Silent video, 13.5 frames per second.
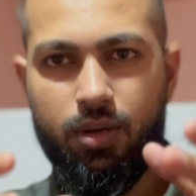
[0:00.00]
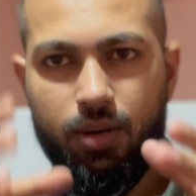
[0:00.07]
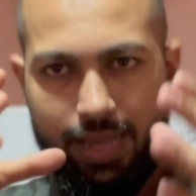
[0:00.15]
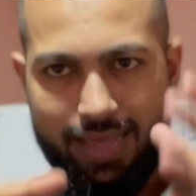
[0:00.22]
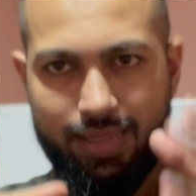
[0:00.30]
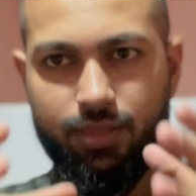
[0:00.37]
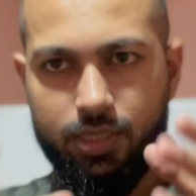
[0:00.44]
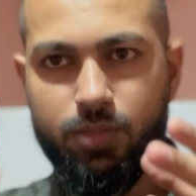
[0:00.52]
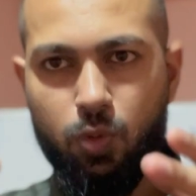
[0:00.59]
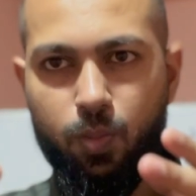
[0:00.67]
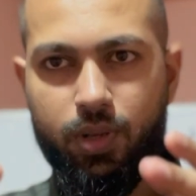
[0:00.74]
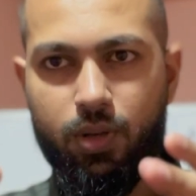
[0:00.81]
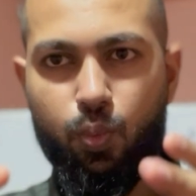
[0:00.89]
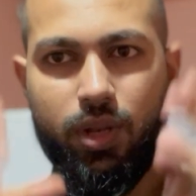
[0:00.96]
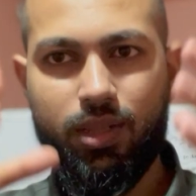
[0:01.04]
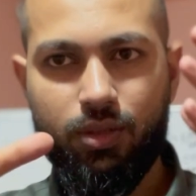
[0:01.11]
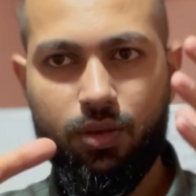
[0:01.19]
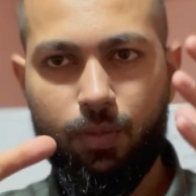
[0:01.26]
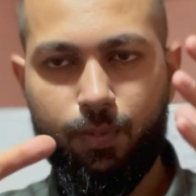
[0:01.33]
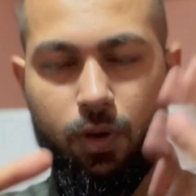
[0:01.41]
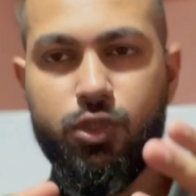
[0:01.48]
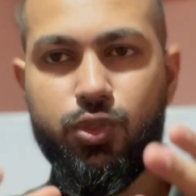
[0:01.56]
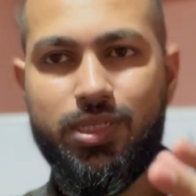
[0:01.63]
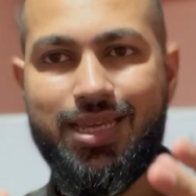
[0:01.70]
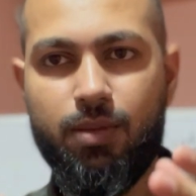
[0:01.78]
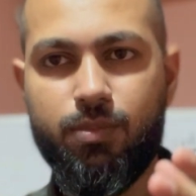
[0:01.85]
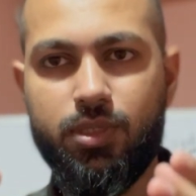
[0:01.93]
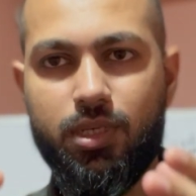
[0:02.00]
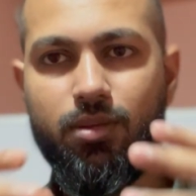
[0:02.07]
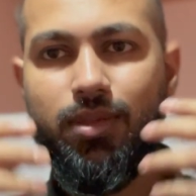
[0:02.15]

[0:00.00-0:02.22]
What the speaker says: at this moment, when the opportunity comes in,